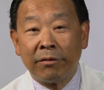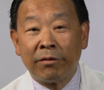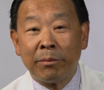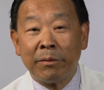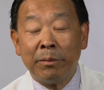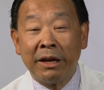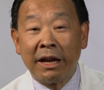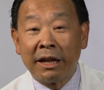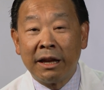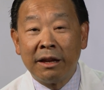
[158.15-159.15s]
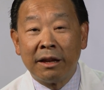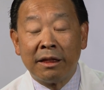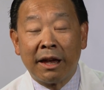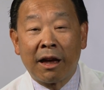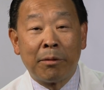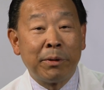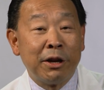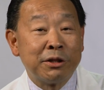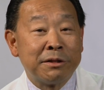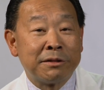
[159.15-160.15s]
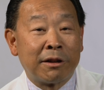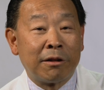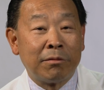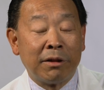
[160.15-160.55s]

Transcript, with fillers: From the beginning in the outpatient center,